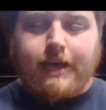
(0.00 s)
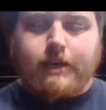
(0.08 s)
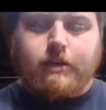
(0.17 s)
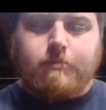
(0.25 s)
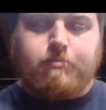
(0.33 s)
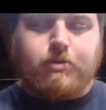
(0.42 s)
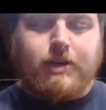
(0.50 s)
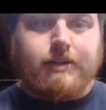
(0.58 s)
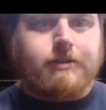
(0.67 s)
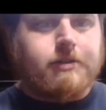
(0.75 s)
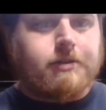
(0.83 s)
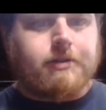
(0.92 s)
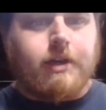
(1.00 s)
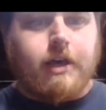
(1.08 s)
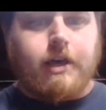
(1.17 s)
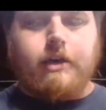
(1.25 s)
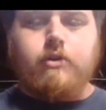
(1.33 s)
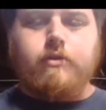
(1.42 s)
could print
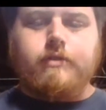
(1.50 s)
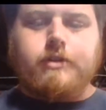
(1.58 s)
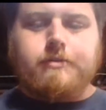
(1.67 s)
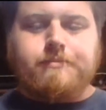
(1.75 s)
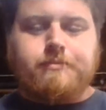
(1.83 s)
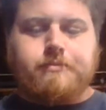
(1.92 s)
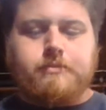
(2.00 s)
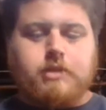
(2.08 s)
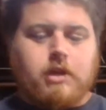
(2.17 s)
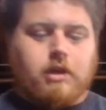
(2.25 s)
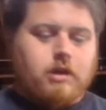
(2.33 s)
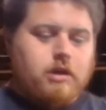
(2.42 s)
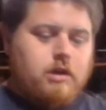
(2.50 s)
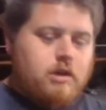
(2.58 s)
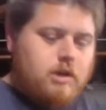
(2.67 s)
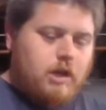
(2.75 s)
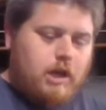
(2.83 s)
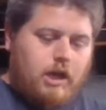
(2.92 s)
hanging over.
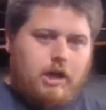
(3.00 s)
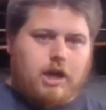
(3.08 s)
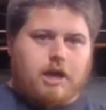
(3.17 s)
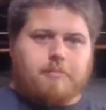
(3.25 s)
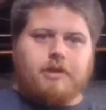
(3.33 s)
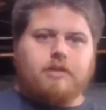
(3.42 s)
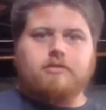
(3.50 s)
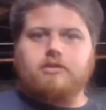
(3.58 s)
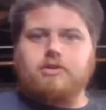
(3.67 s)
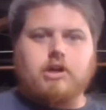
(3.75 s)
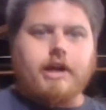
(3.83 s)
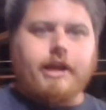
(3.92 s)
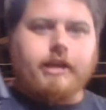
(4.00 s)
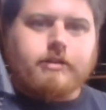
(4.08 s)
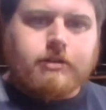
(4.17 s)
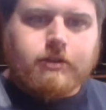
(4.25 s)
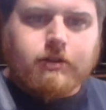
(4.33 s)
I mean, great